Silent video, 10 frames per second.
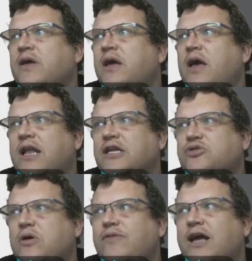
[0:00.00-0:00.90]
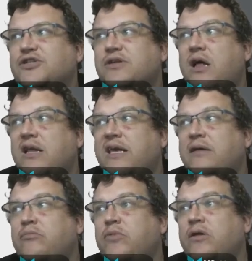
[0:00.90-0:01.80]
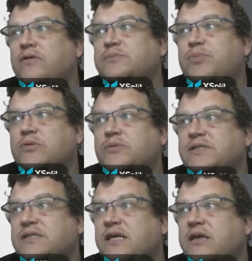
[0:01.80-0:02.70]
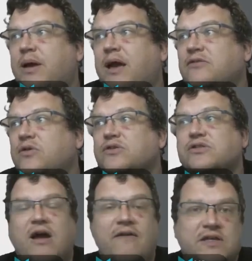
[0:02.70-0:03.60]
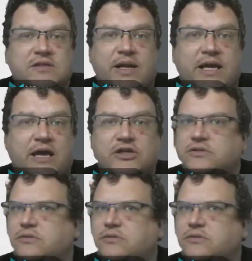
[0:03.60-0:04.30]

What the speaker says: an intro and rationale here. You know, this prompted me to think about how doctors graph these medications.